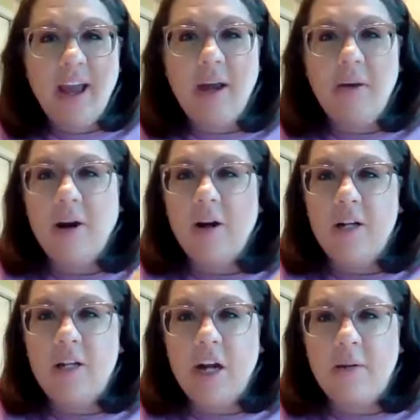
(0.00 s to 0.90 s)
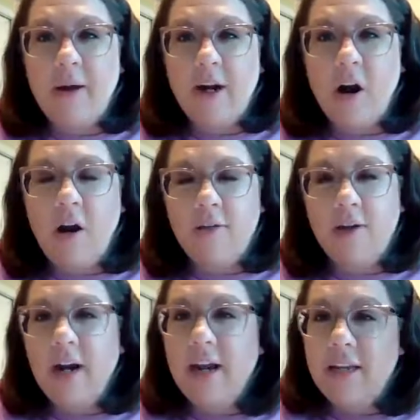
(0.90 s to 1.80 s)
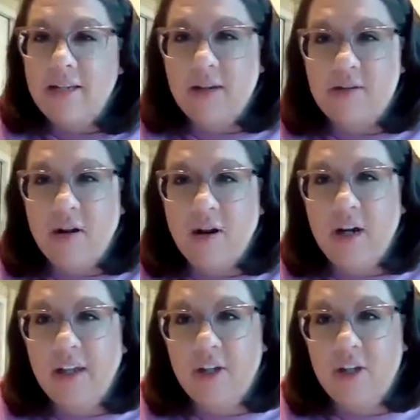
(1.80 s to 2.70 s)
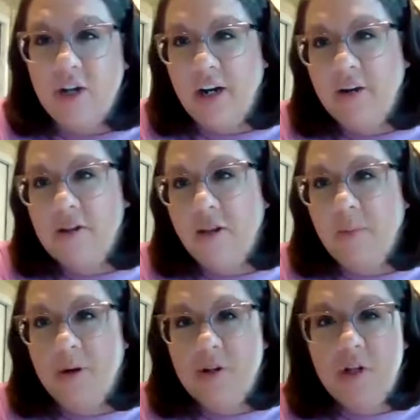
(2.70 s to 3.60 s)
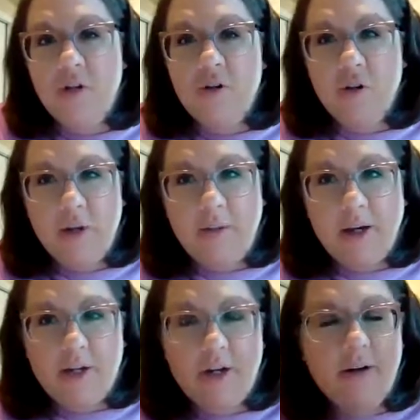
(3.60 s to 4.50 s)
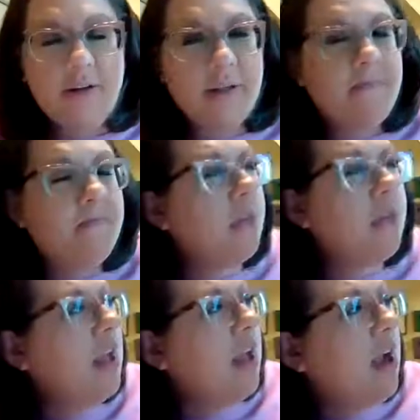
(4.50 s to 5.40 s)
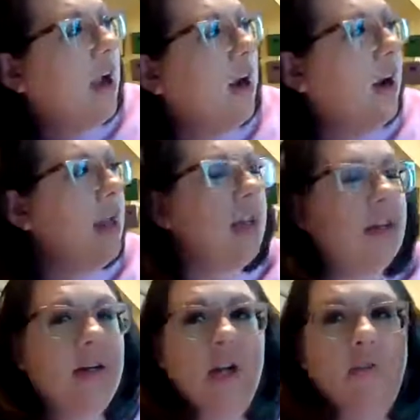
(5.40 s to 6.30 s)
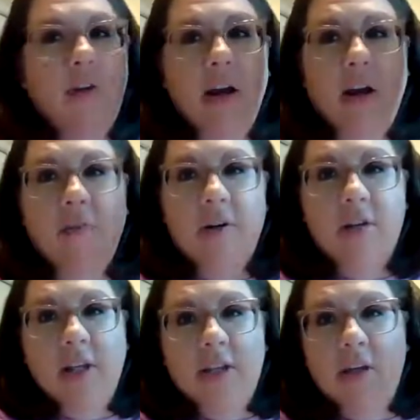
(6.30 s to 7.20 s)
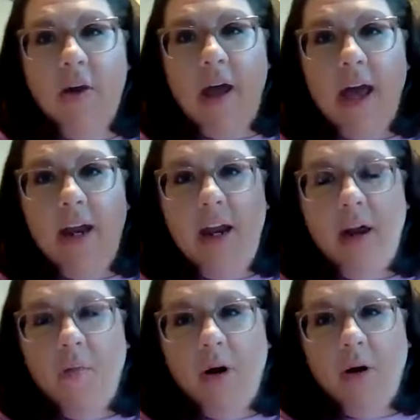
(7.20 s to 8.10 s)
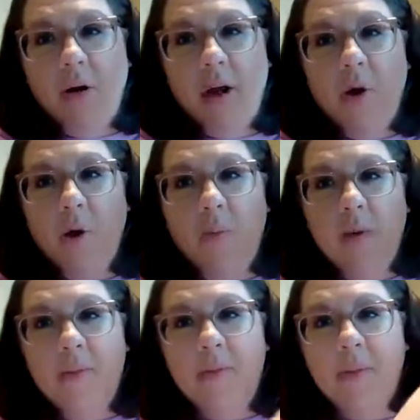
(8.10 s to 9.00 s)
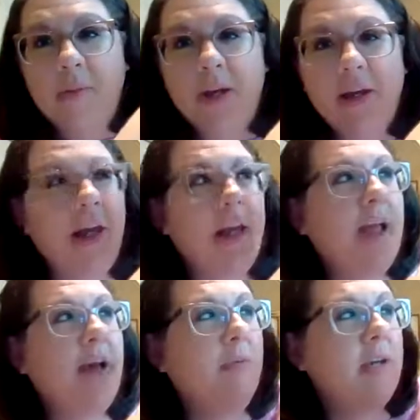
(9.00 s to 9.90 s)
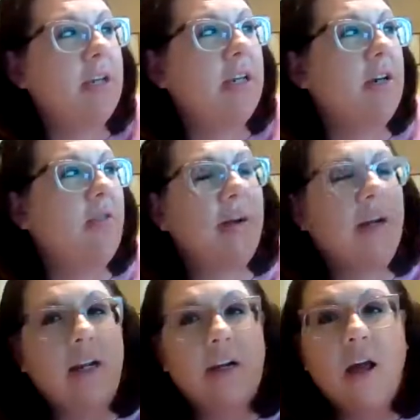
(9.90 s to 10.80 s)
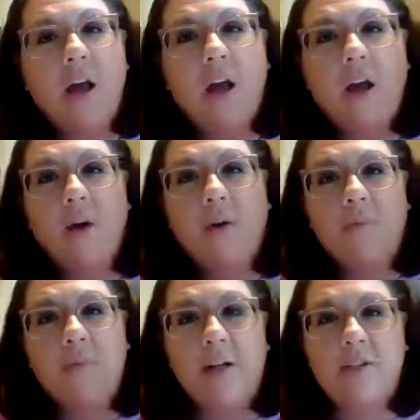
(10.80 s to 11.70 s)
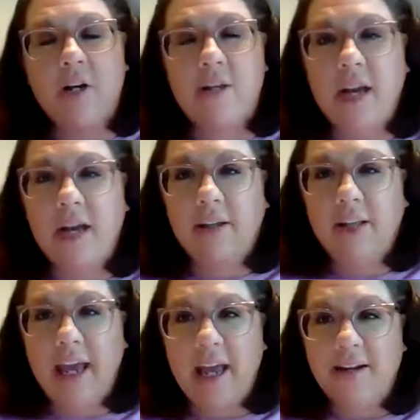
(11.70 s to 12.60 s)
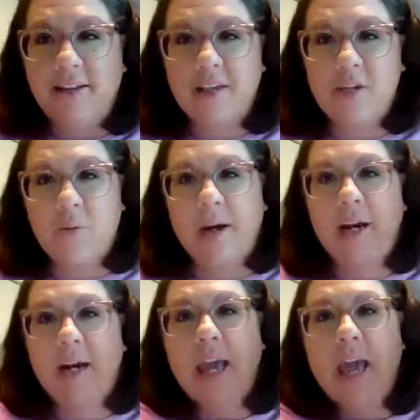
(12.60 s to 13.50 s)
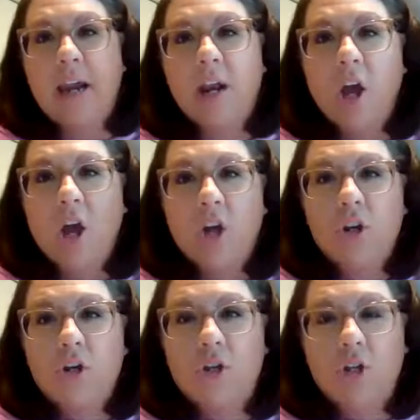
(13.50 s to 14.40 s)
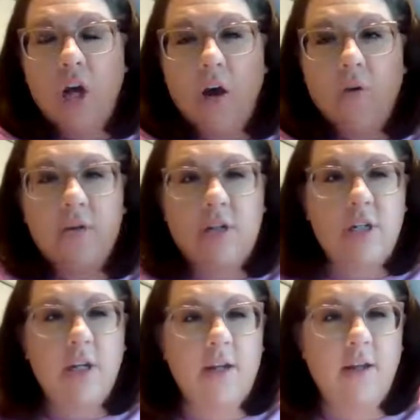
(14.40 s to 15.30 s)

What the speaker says: And we already talked about our author, and he's also our illustrator, so the person who drew the pictures. All right, and there's our front cover. So let's go ahead and we're going to open up our book and we'll continue reading. Oh, there's our title again. Let's read it again. Don't, so